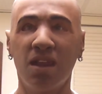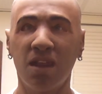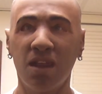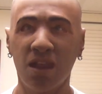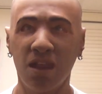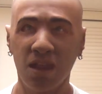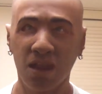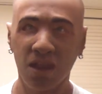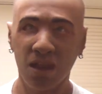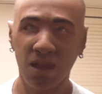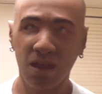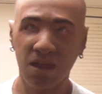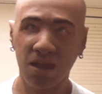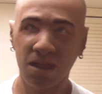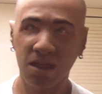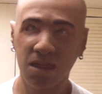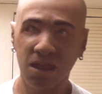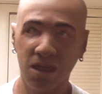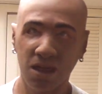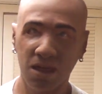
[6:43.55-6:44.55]

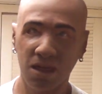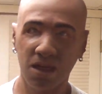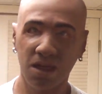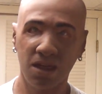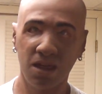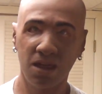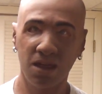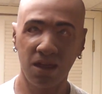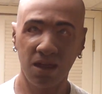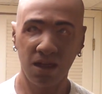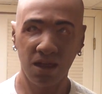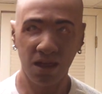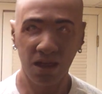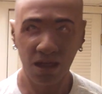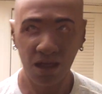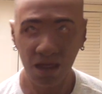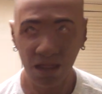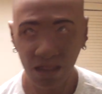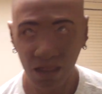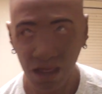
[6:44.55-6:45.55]
And
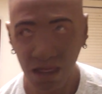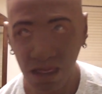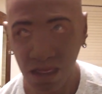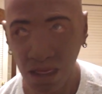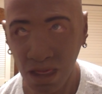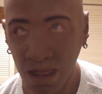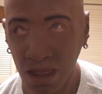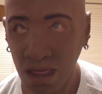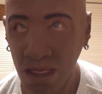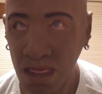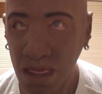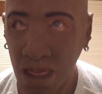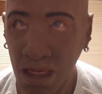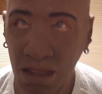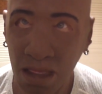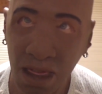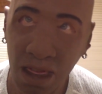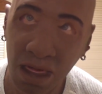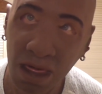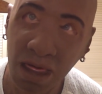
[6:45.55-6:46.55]
if I do a
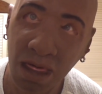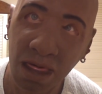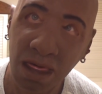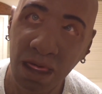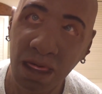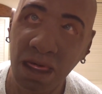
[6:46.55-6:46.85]
close-up here,